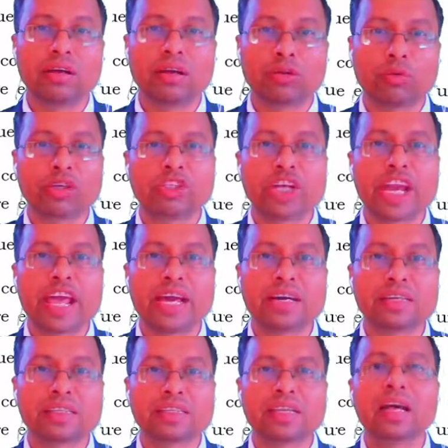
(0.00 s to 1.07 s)

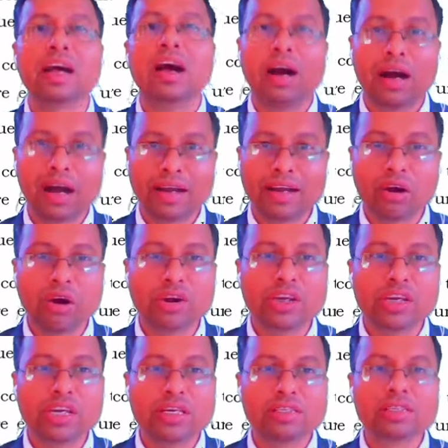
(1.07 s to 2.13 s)
questionnaires and
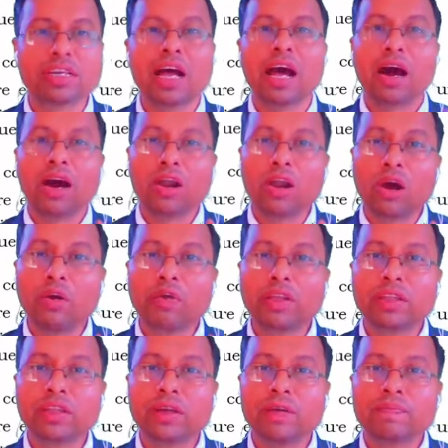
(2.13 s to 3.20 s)
audience, along with
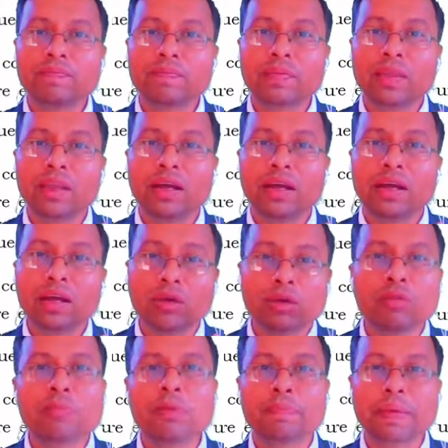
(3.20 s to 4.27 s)

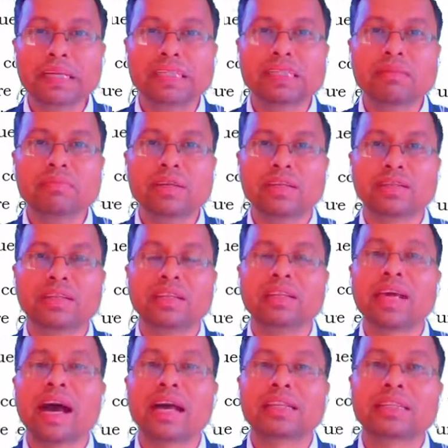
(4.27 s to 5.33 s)
gloomy pessimist,
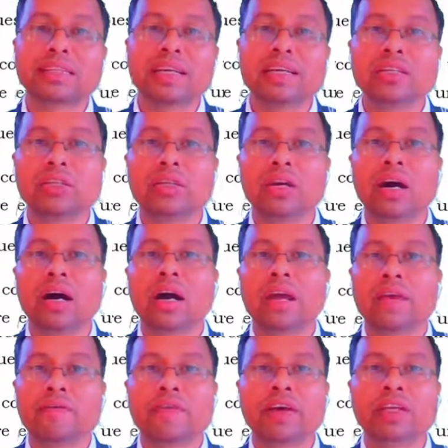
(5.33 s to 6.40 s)
they are threat to your
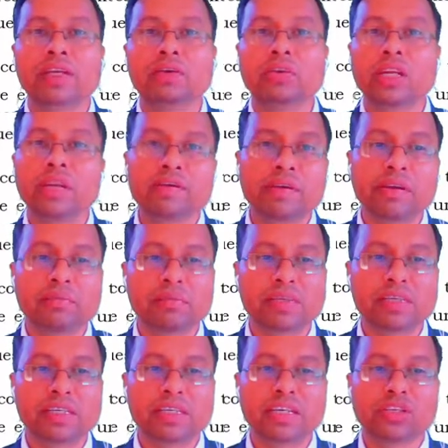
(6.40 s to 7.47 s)
effective delivery of
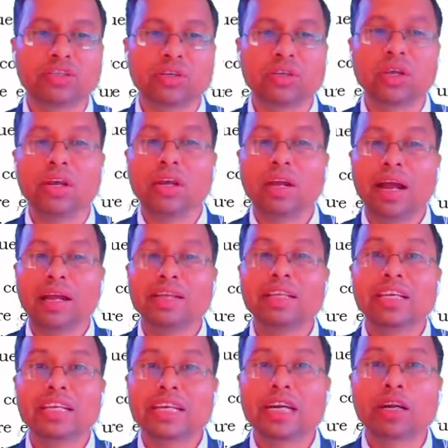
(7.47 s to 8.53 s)
presentation. And
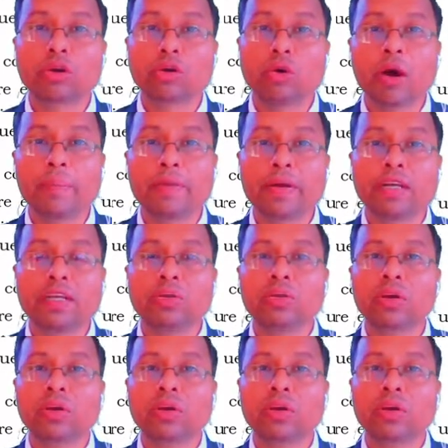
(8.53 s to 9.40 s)
the eager cooperative,